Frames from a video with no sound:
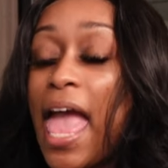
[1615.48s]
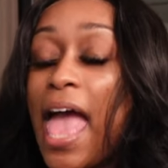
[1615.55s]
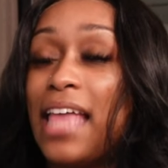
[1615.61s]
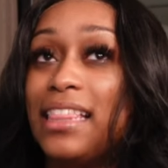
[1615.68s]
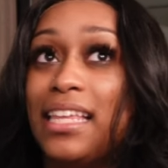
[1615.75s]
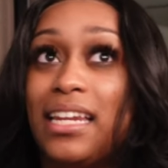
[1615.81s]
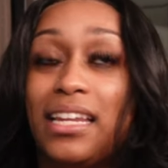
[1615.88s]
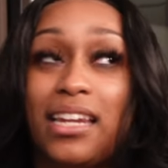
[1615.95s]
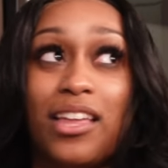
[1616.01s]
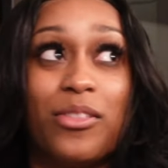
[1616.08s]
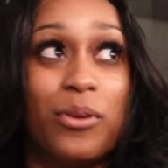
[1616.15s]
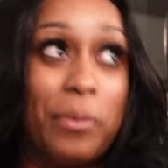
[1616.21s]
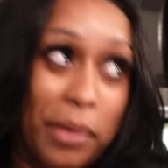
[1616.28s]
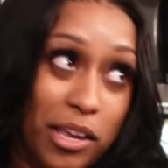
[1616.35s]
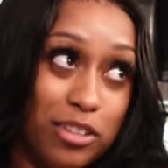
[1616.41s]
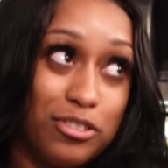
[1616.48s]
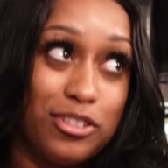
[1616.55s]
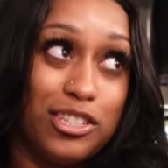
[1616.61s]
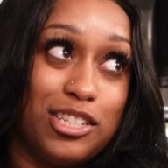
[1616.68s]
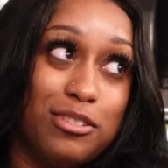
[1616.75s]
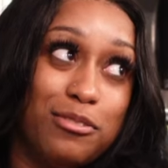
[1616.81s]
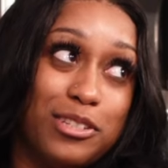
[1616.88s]
And then another one of my
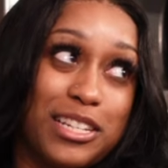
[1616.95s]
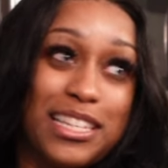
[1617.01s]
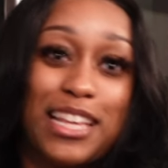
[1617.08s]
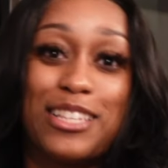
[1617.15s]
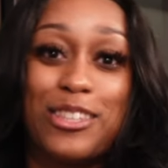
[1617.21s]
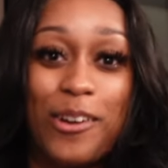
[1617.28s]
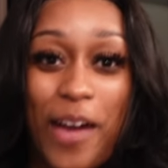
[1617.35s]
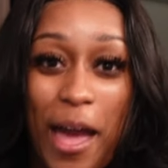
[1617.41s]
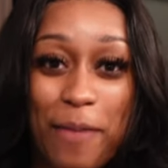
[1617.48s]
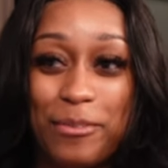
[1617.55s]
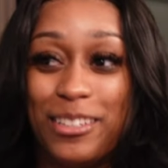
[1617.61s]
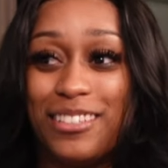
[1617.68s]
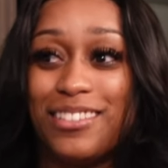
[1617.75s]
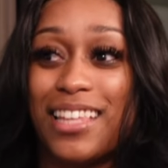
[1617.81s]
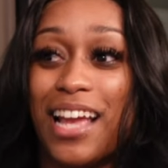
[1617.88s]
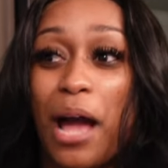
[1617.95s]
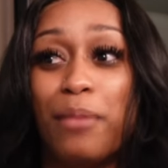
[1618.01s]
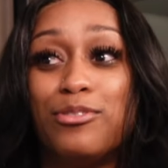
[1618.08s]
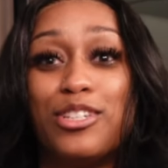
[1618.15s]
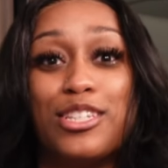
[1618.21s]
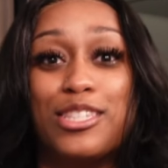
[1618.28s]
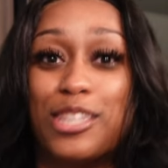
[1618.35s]
kindred, she was just like so happy. She was like,
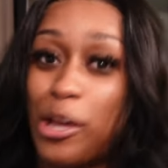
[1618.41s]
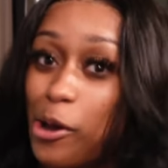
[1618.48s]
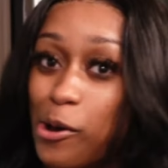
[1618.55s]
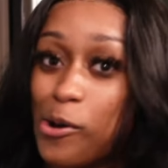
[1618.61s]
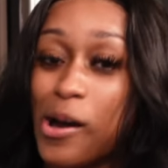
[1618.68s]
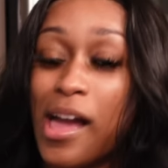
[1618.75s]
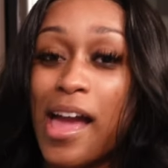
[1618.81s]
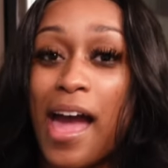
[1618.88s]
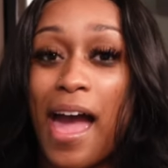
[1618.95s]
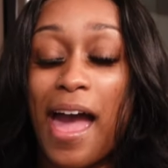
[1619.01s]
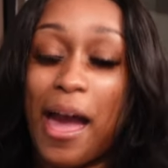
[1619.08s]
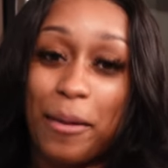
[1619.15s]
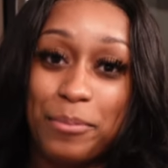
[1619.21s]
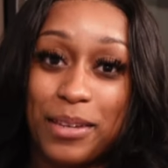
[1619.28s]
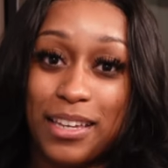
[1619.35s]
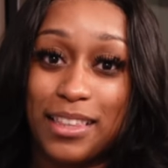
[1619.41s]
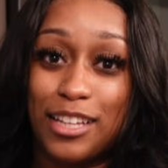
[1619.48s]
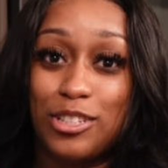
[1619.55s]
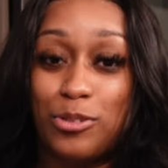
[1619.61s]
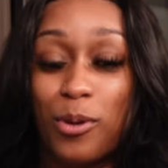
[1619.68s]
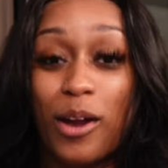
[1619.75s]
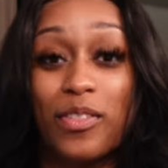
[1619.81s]
I'm just so happy
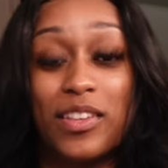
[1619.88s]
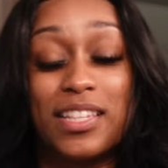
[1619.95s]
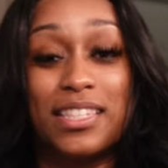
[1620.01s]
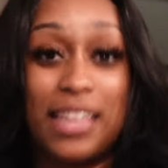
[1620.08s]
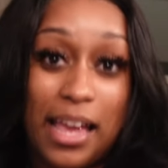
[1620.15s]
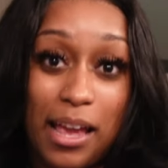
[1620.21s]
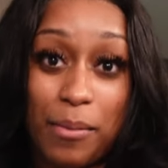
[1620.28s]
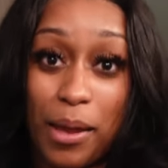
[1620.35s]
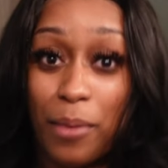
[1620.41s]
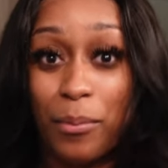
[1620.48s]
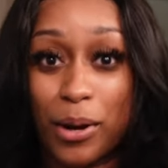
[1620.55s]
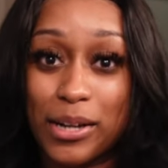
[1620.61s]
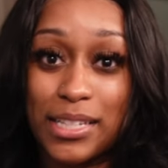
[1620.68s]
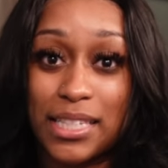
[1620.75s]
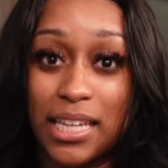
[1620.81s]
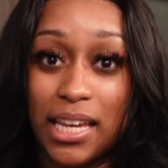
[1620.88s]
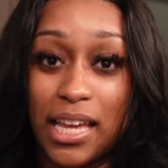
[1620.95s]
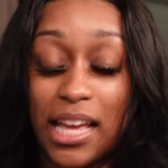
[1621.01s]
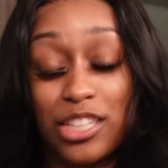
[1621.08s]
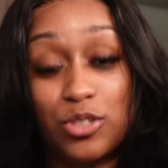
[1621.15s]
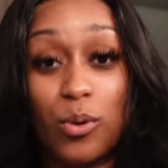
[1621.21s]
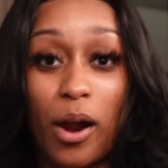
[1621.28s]
that you are the same in person
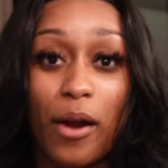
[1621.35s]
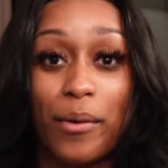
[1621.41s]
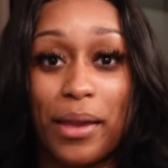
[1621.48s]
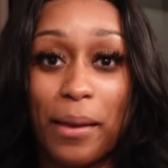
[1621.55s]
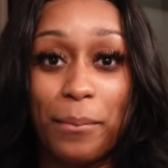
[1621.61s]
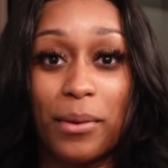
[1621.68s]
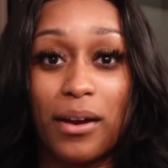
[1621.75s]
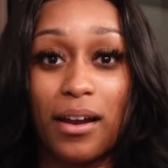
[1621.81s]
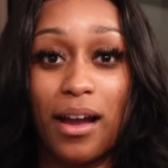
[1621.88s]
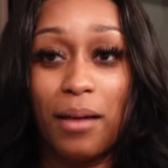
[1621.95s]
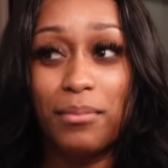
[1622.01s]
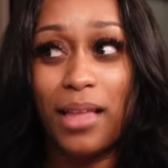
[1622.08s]
as you are on camera. I'm